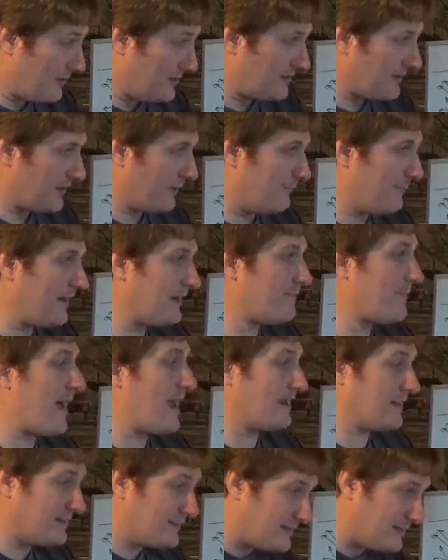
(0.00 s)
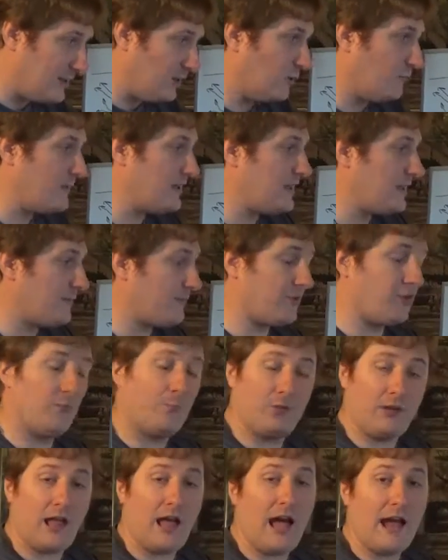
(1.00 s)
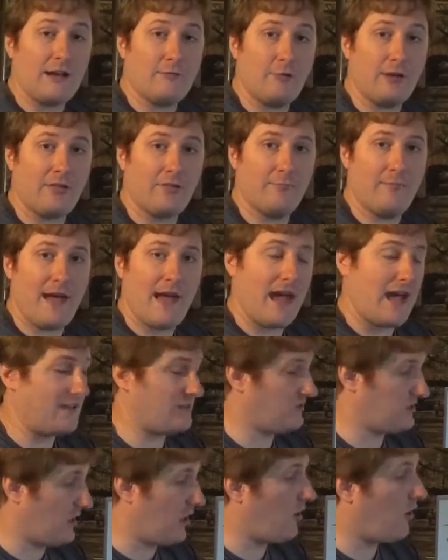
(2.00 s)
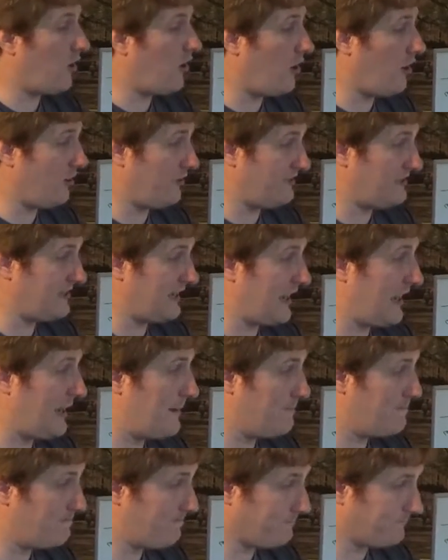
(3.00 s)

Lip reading: means that the Big Bang is still being supplied with mass all the time.